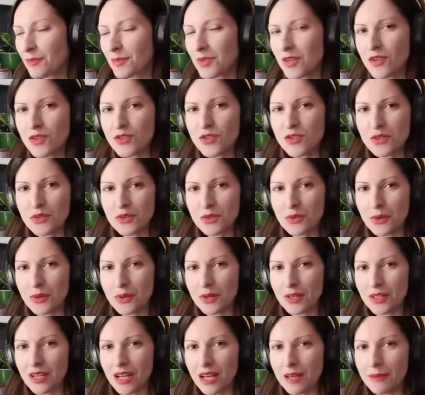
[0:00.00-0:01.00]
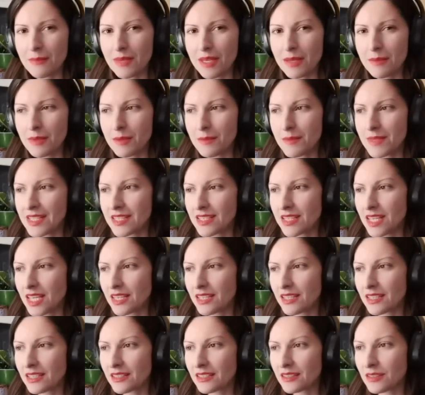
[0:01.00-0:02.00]
I'm not sure, I may be
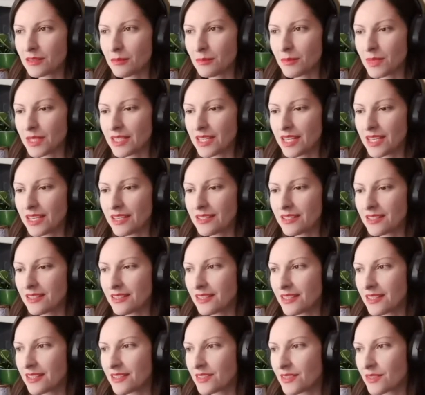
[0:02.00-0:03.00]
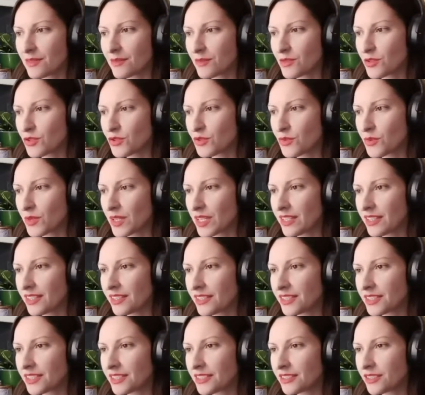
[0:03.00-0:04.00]
mistaken, but isn't this tree
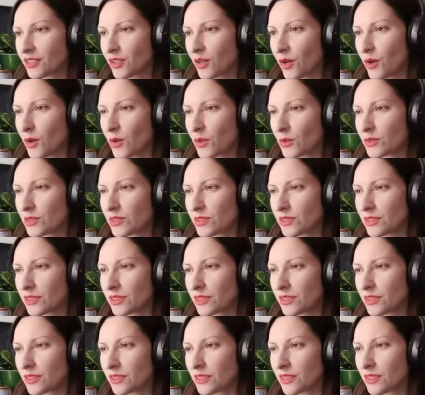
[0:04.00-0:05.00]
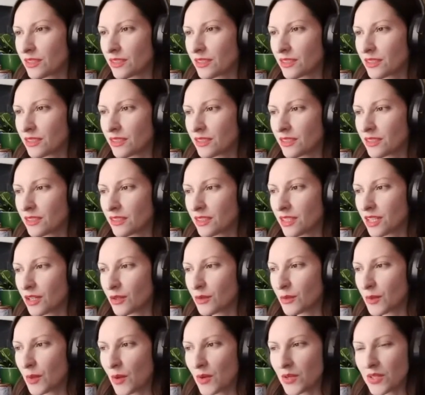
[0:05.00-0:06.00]
here called
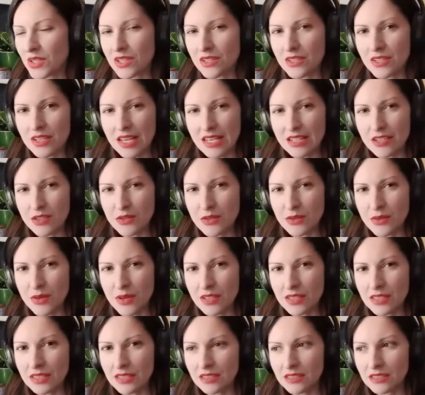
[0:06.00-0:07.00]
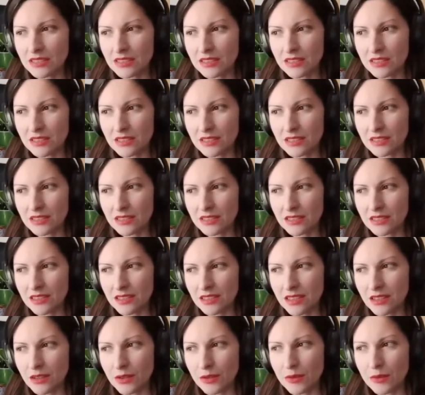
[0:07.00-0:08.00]
a rhododendron?
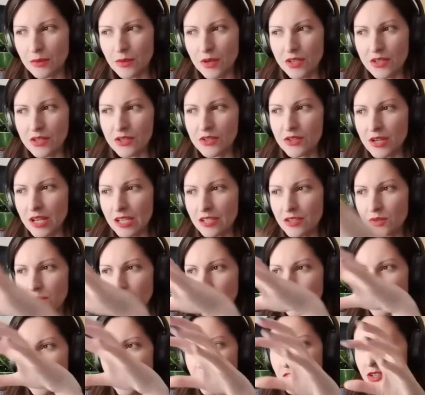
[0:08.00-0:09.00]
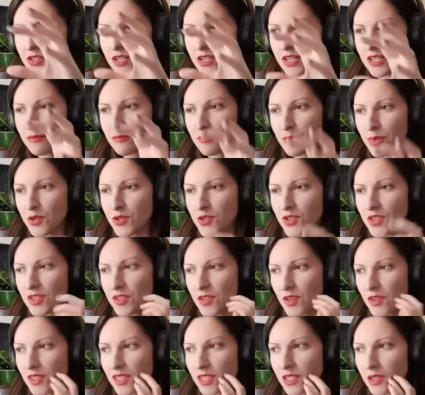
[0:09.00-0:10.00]
Or rhododendron are actually
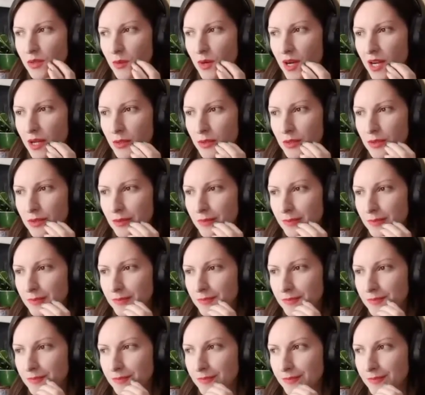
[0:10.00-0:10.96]
bushes on the ground?